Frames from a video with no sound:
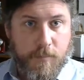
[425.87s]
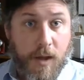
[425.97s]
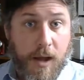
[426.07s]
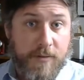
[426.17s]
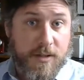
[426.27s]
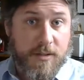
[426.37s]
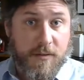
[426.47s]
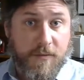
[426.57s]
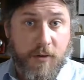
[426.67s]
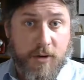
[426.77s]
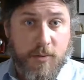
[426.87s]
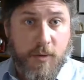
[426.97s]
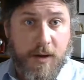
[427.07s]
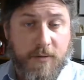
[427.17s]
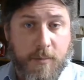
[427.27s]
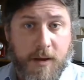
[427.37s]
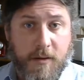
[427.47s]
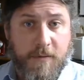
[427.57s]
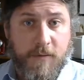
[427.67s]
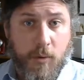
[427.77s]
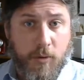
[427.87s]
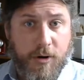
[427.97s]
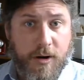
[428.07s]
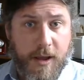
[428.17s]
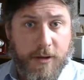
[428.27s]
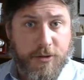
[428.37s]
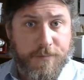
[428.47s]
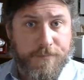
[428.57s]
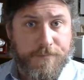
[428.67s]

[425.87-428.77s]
Obviously, first we'll have to make a folder connection,